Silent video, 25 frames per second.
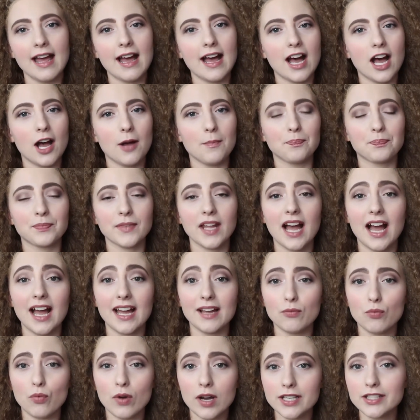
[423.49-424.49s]
Um,
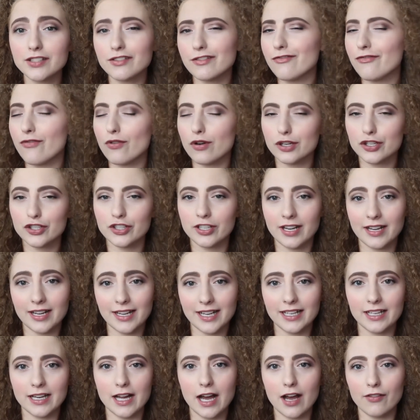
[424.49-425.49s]
I was
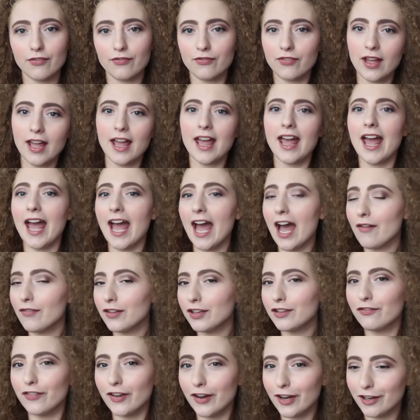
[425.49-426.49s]
fortunate enough
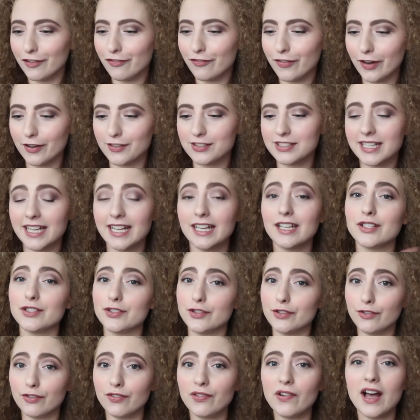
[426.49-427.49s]
having very fair skin
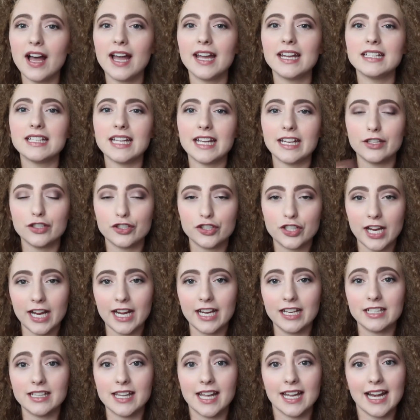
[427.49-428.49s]
to find a
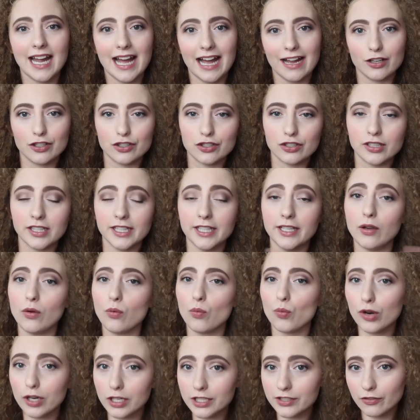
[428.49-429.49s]
shade that actually
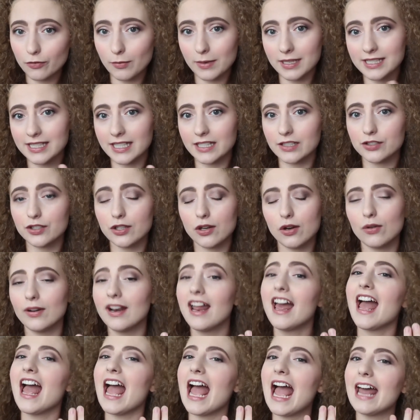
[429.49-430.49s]
works for my skin
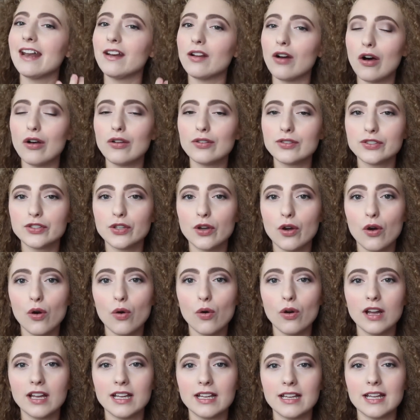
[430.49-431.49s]
tone and
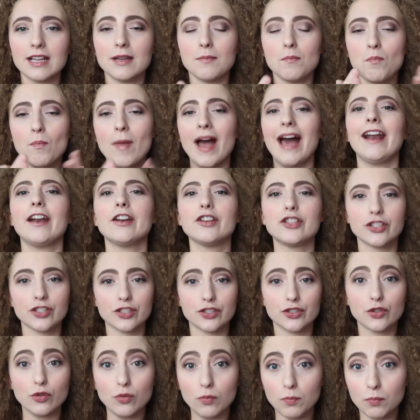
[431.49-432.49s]
also
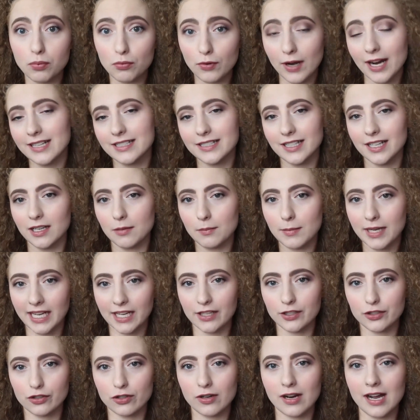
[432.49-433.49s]
manages to brighten my
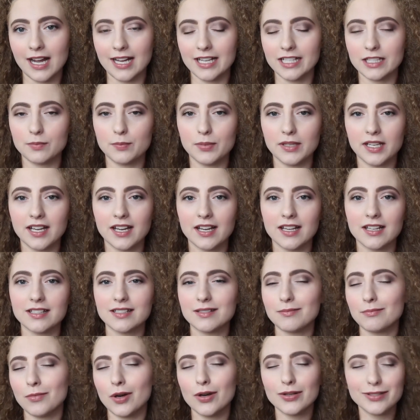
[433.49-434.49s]
under eyes
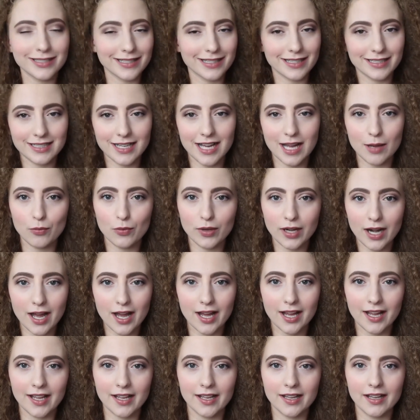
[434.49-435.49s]
because most of the time when
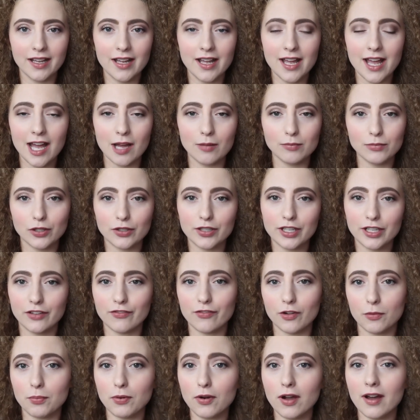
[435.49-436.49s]
I am looking
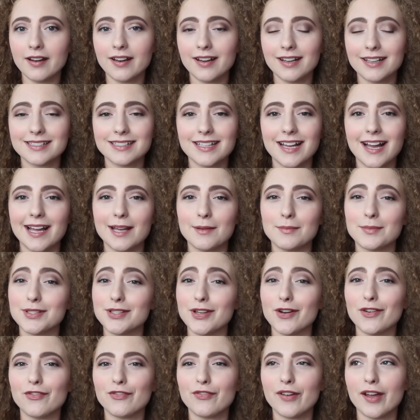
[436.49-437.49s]
for products, I am
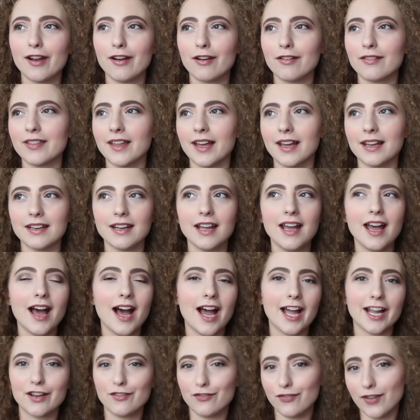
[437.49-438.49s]
so fair that
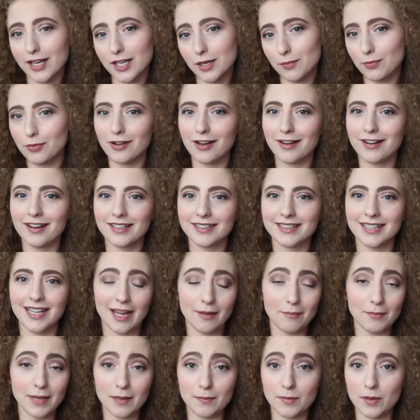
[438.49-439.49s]
I can find a product
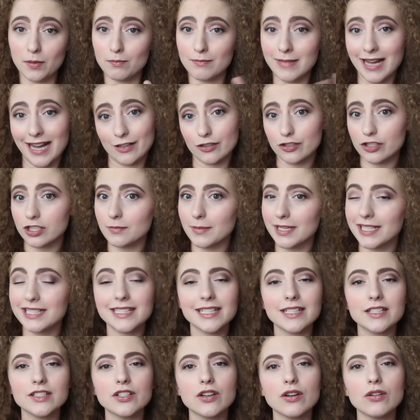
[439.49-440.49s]
that maybe matches my
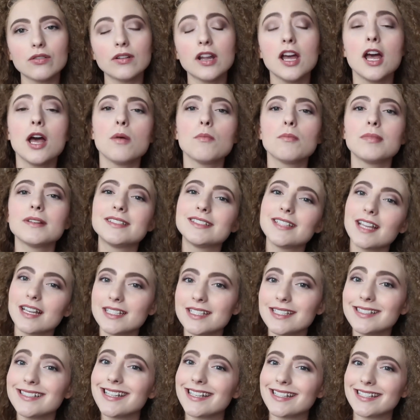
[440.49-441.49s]
skin tone, but
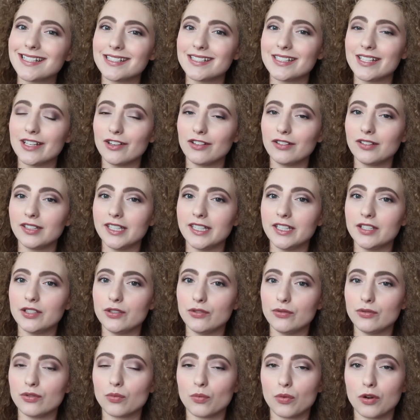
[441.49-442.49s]
doesn't necessarily
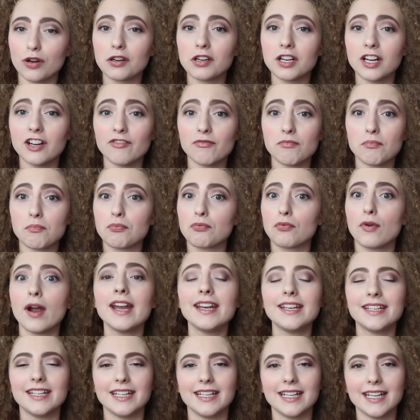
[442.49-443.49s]
do the work of
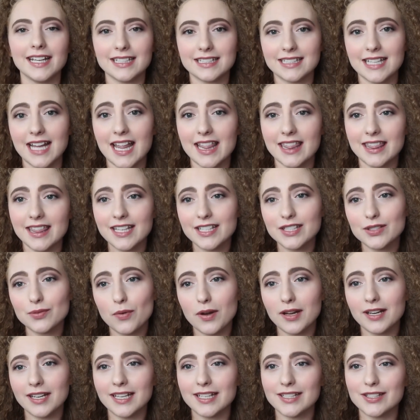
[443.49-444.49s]
brightening it. And this
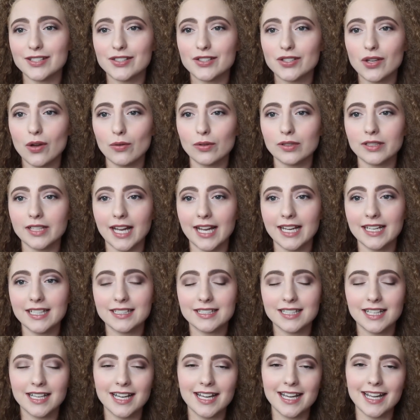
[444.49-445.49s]
one is so
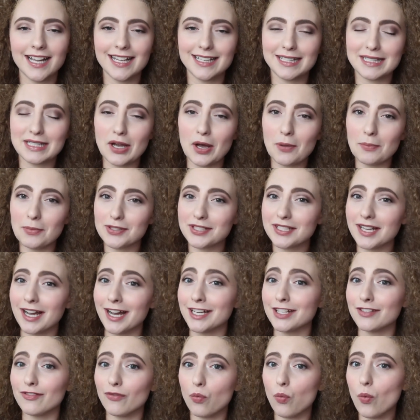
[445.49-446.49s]
light, it's almost
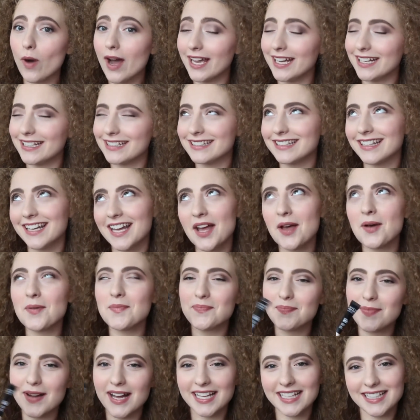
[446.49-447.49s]
kind of white,
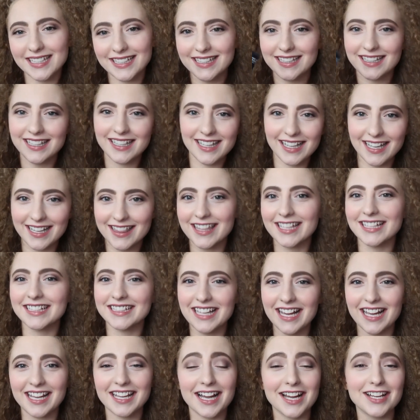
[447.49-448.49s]
but I
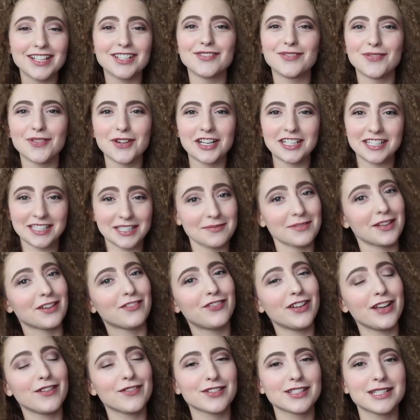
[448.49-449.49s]
think that kind of works to my
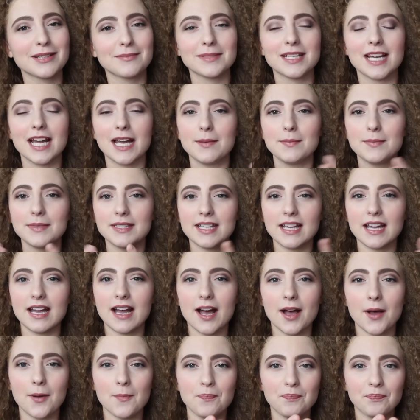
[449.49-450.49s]
favor sometimes,
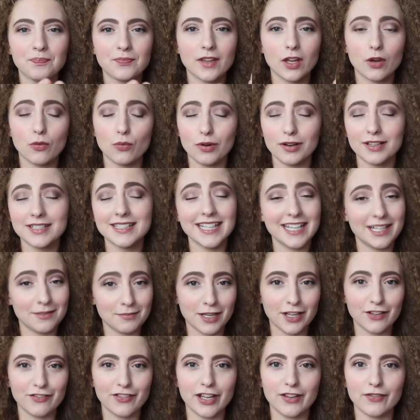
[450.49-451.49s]
um, works in
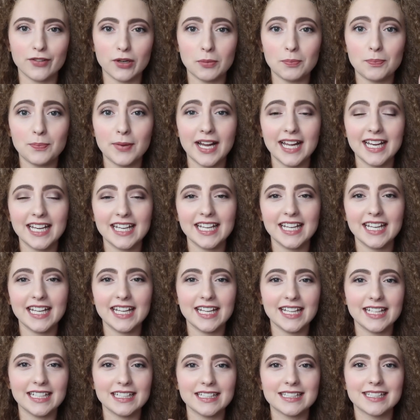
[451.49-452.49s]
my favor, but
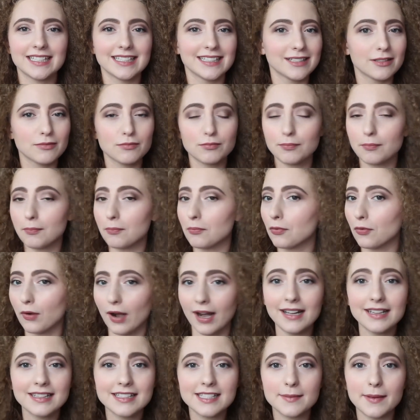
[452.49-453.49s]
it
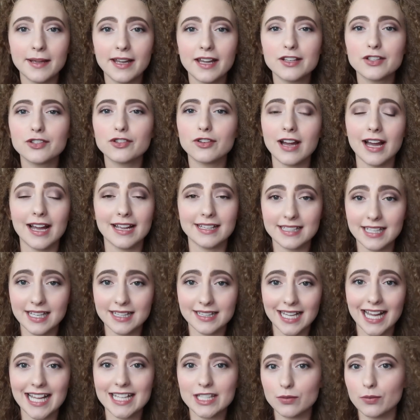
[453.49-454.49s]
brightens my under eyes
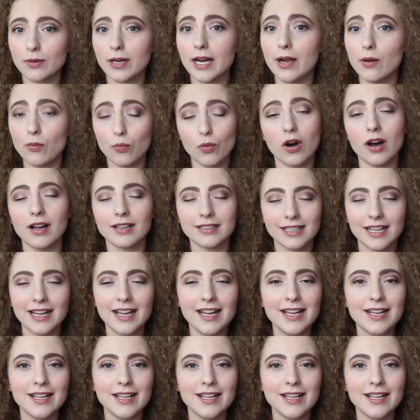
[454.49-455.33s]
and that's what I want.